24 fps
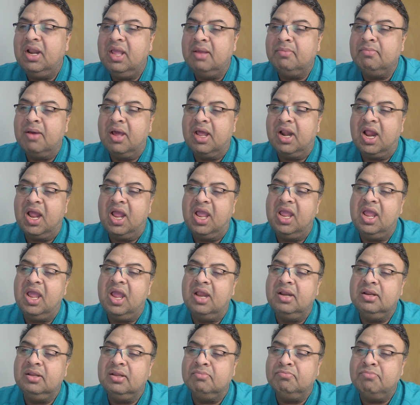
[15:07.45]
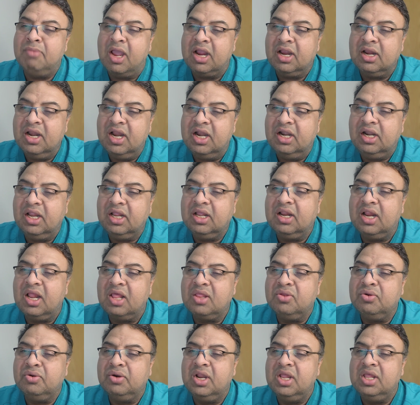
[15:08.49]
MRI and the magnetic
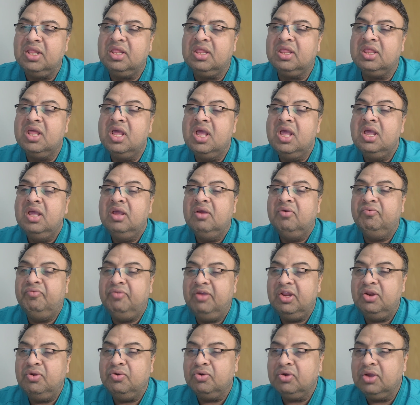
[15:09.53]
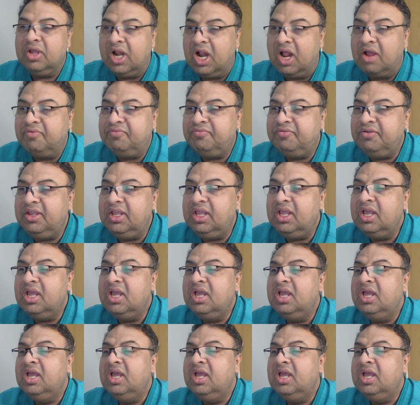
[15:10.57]
resonance venography.